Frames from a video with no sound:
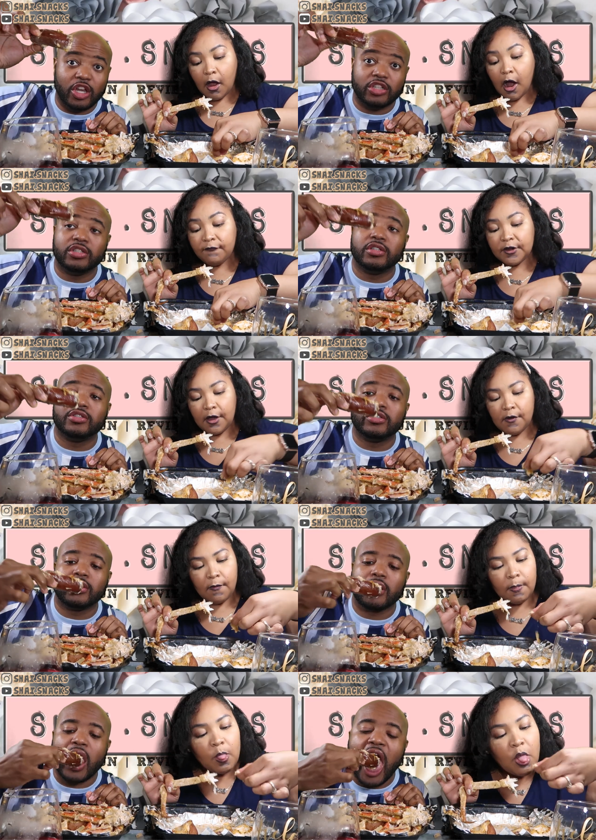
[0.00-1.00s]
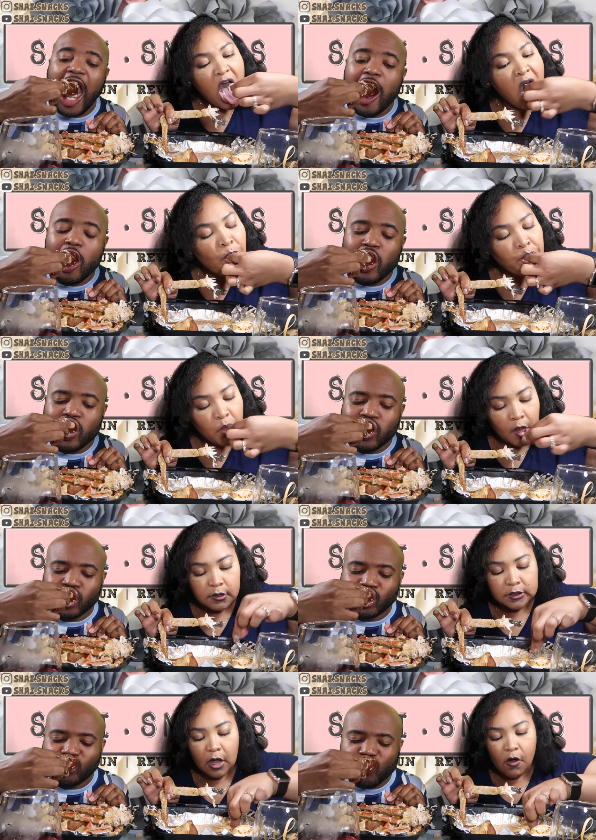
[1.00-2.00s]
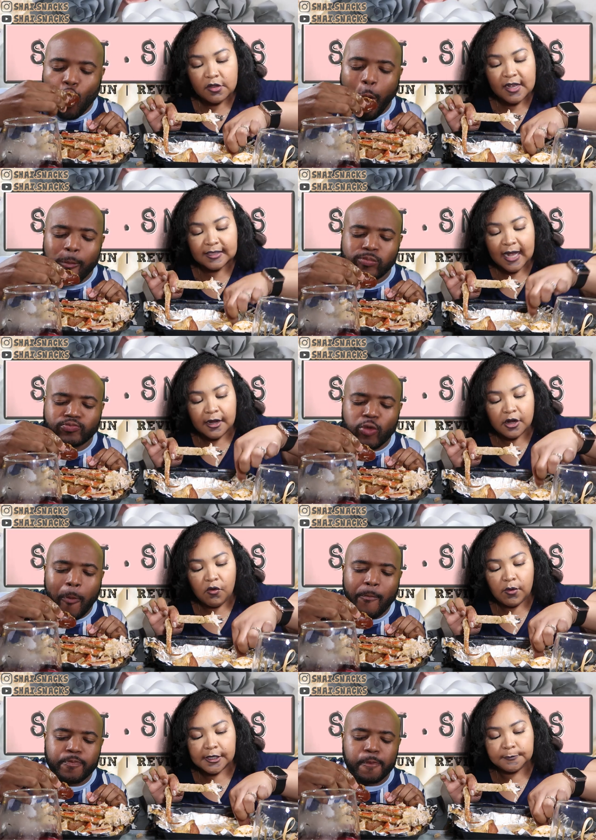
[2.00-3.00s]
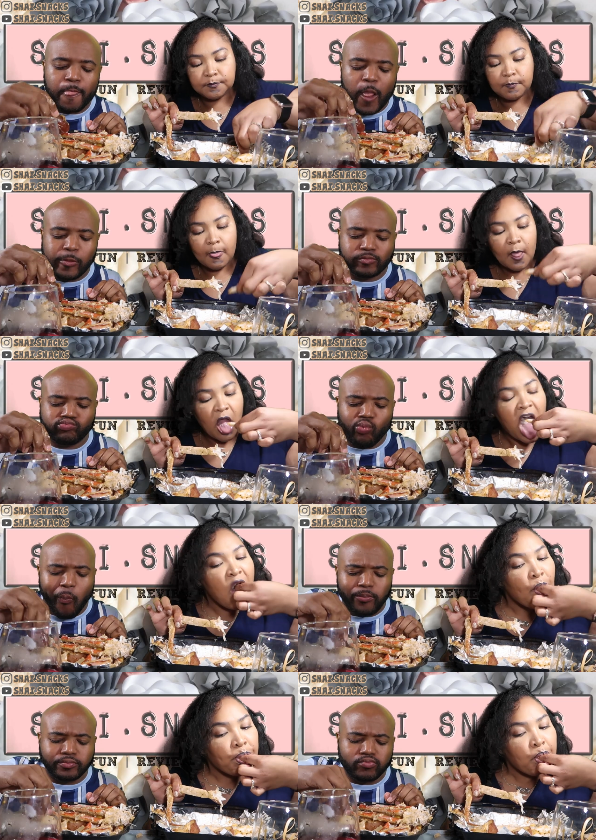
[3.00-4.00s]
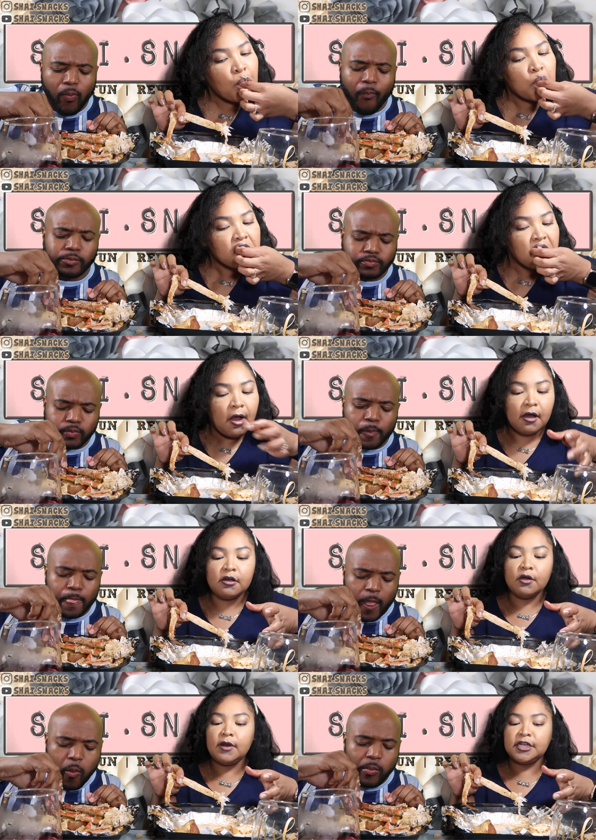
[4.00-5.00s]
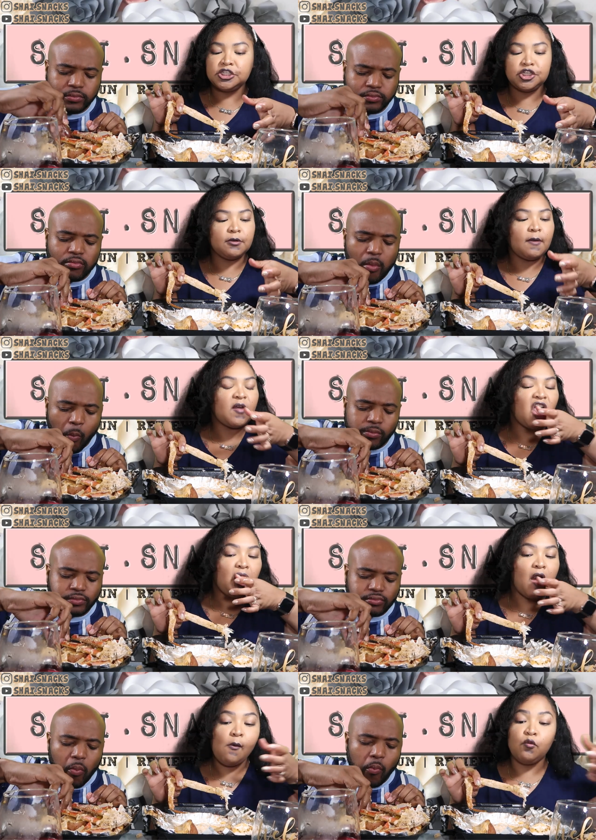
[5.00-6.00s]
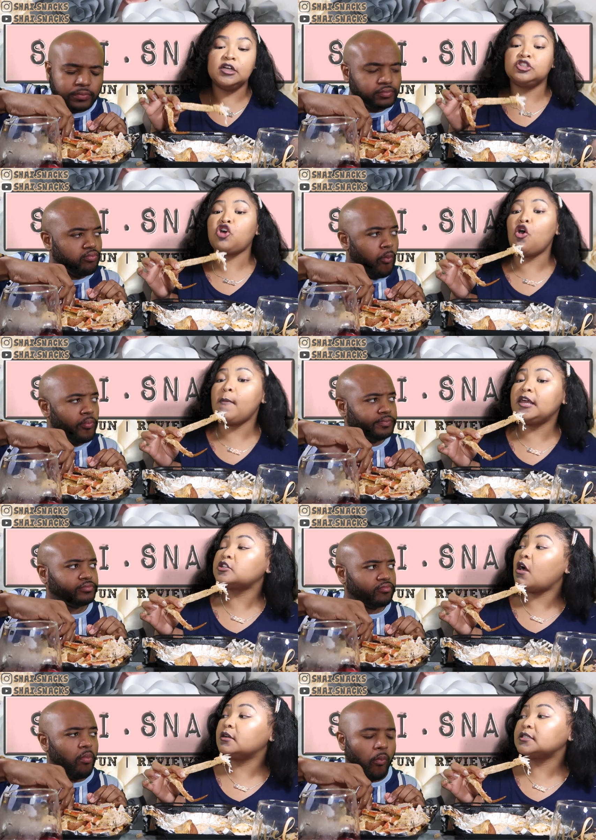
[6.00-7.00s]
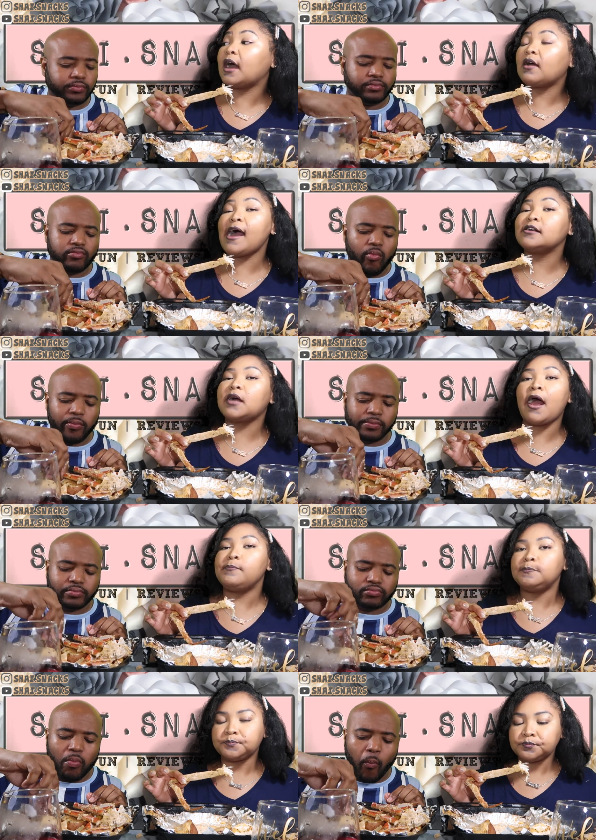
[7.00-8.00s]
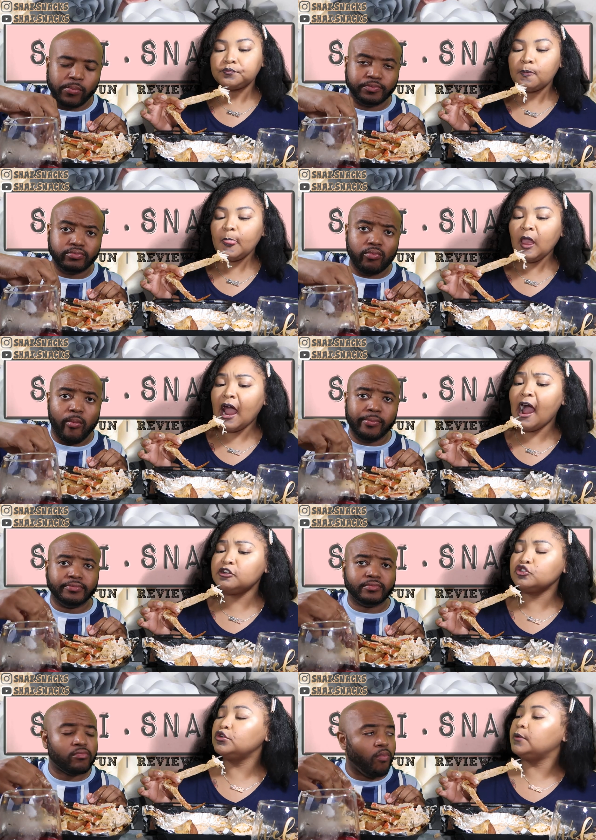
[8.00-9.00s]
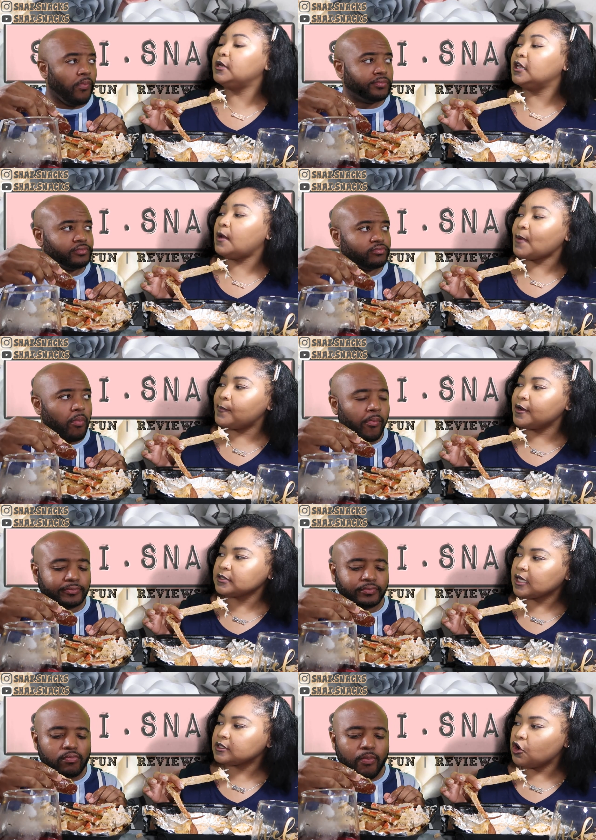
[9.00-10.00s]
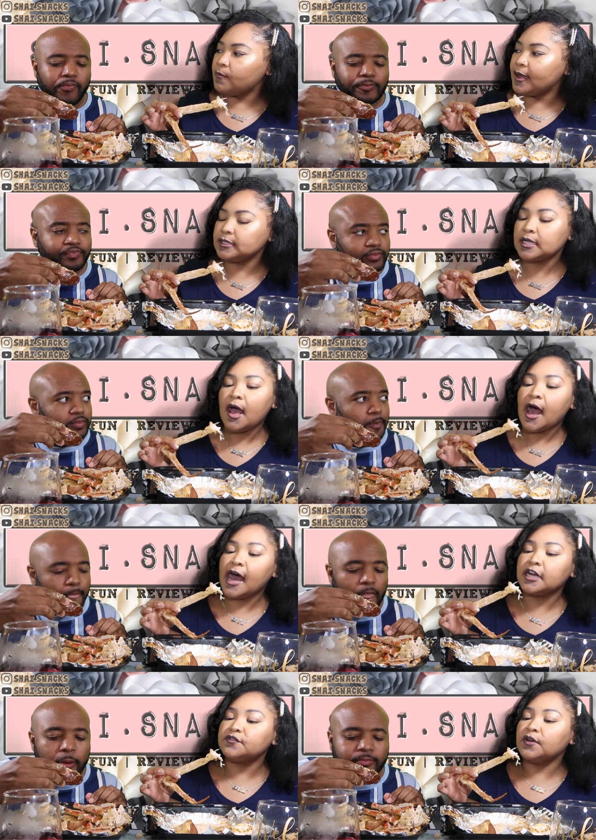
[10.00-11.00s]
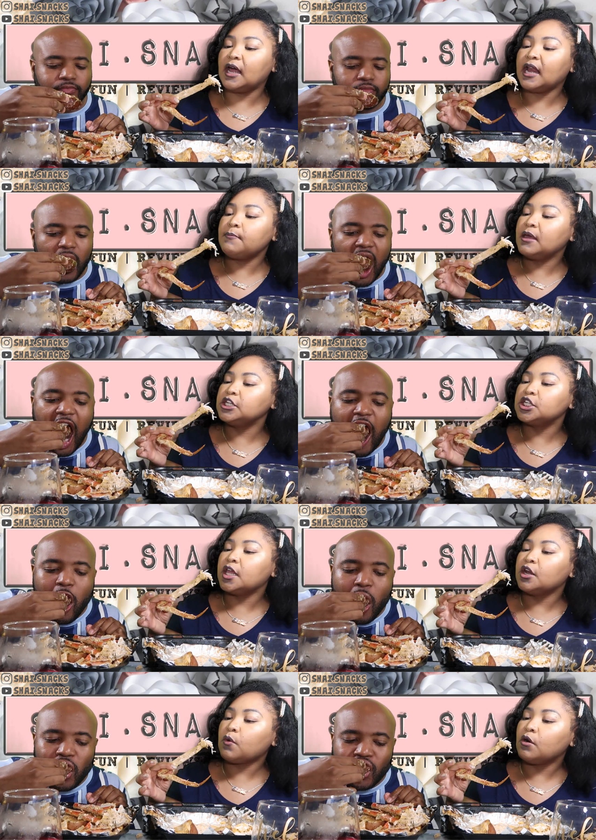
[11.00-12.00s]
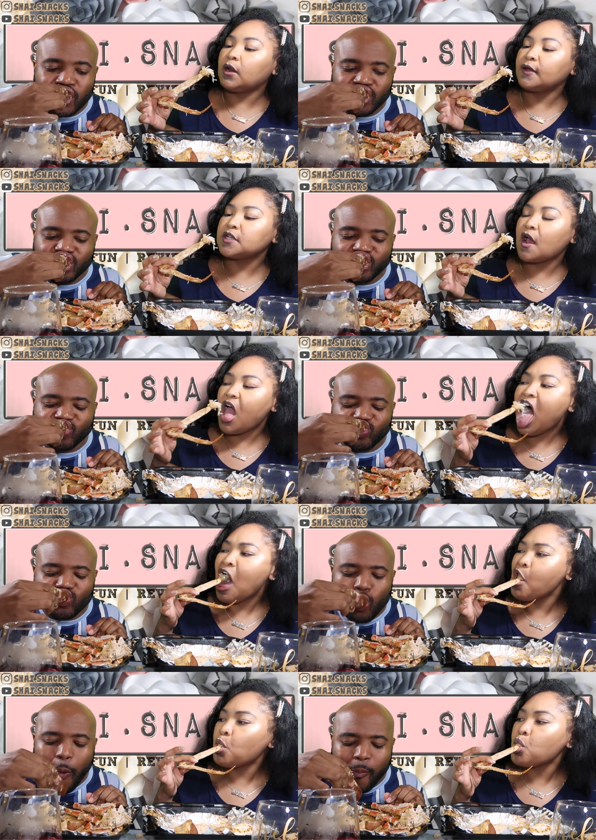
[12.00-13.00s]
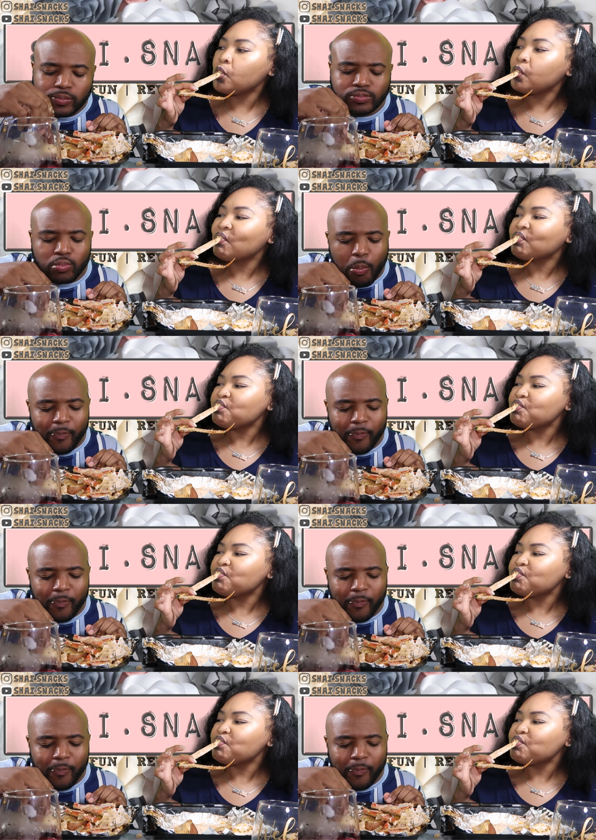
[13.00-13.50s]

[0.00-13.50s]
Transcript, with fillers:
Speaker 1: Off and on so yes i know what a good relationship can be what soulmates are because I, mm -hmm. I, I I truly believe that my parents are soulmates. I just feel like they met each other in the wrong lifetime. Hmm.